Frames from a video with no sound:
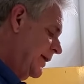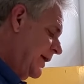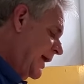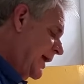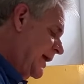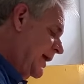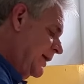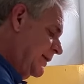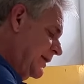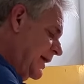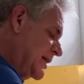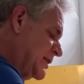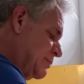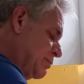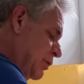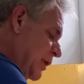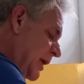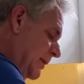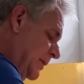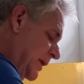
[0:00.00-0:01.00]
And that's
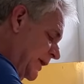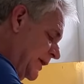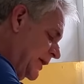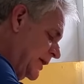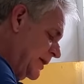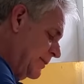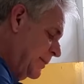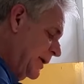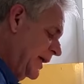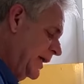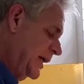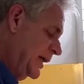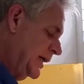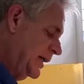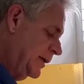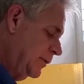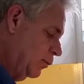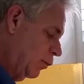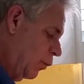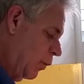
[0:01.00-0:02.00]
probably going to be